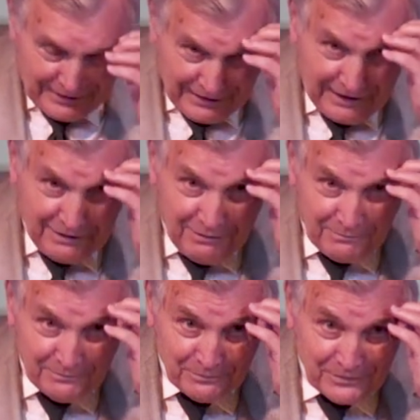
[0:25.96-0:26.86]
And
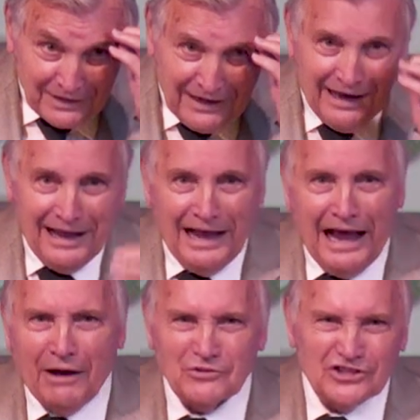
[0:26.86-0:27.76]
um,
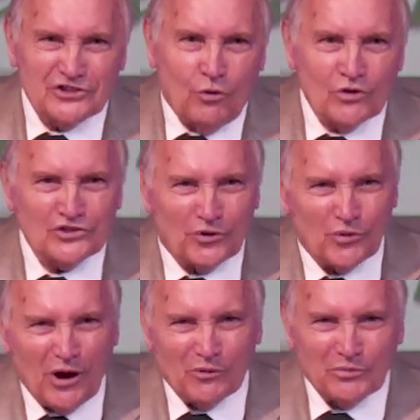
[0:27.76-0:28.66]
I was just horsing
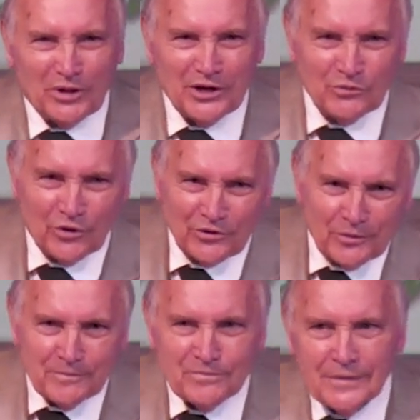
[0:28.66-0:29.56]
around playing with her
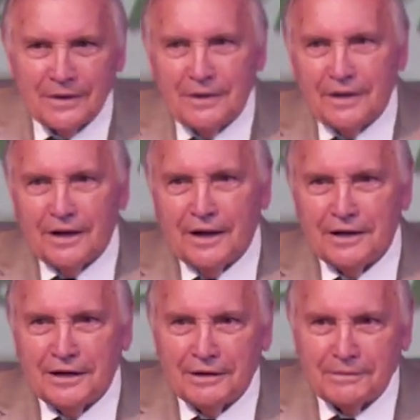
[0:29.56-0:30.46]

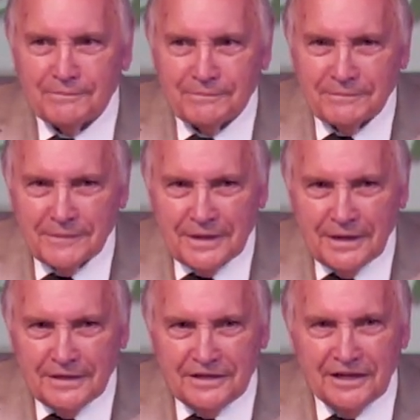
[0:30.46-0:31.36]
and uh,
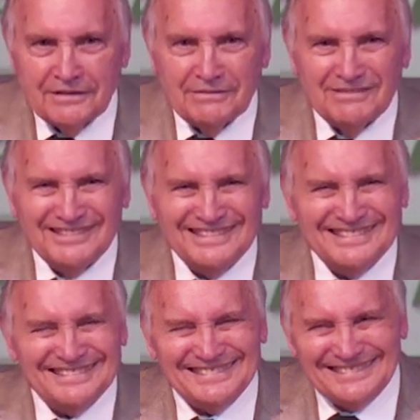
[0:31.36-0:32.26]
didn't,
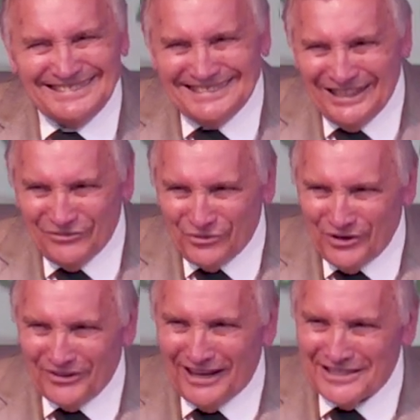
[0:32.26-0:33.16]
didn't
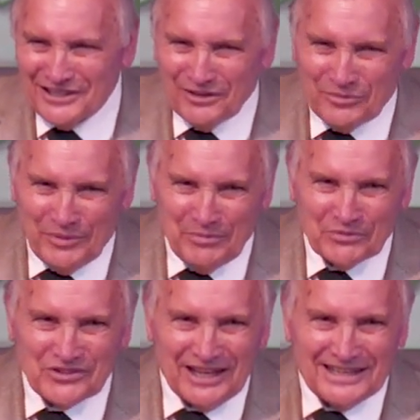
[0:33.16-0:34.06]
realize that the people
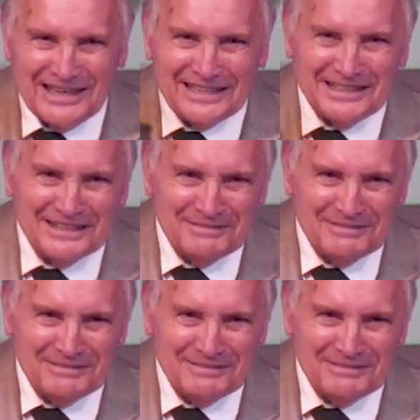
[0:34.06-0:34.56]
sitting at the